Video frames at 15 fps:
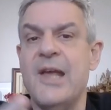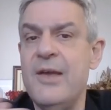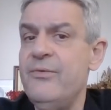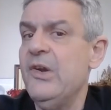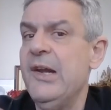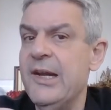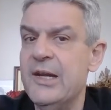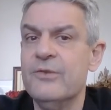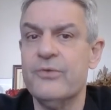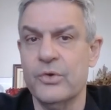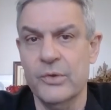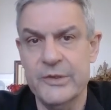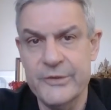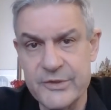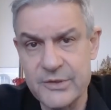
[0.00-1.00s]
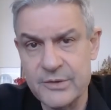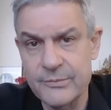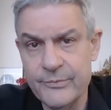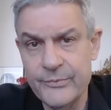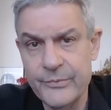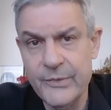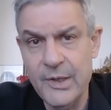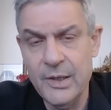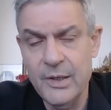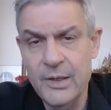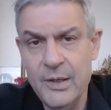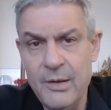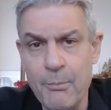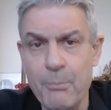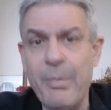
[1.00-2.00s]
heavily influenced
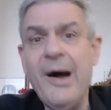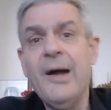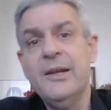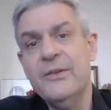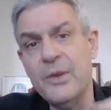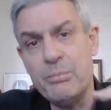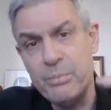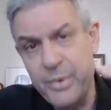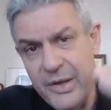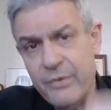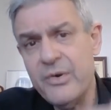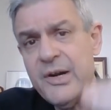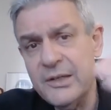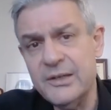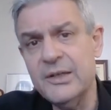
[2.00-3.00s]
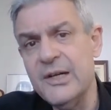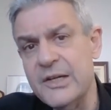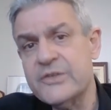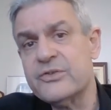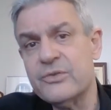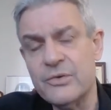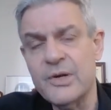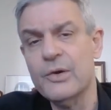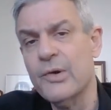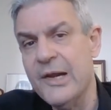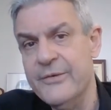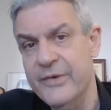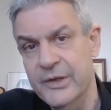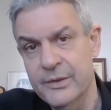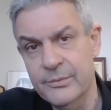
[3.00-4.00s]
by the period in history you
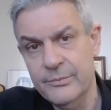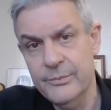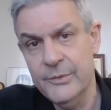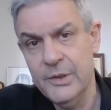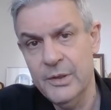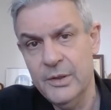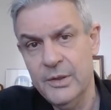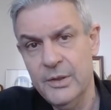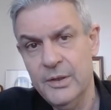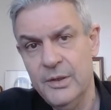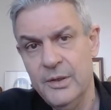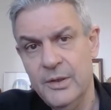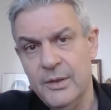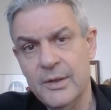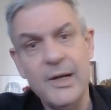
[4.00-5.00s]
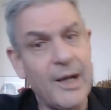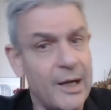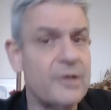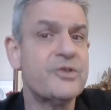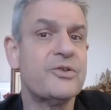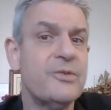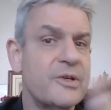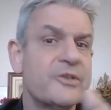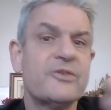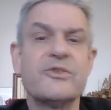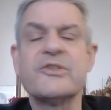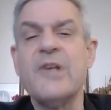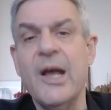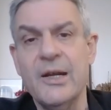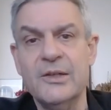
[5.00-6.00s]
live in, culture and
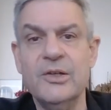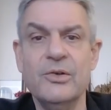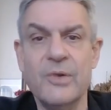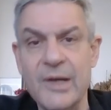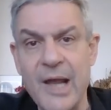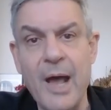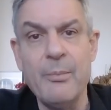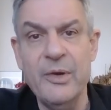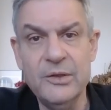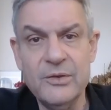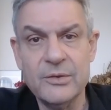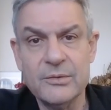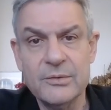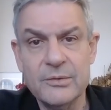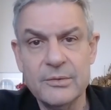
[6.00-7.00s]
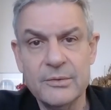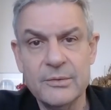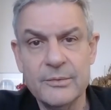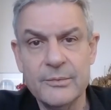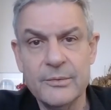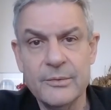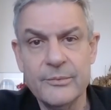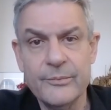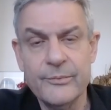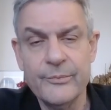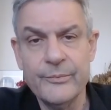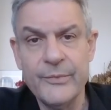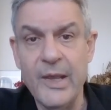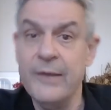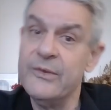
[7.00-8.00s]
society you inhabit,
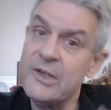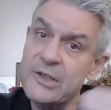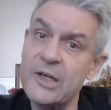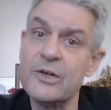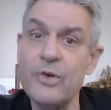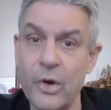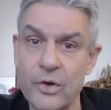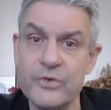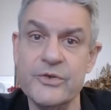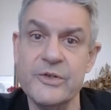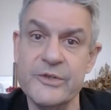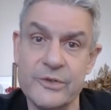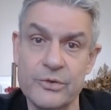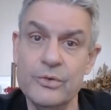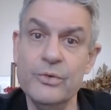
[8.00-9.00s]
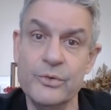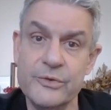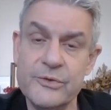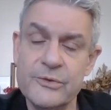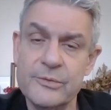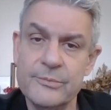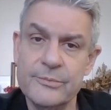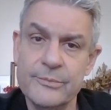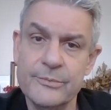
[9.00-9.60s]
and the technologies you use.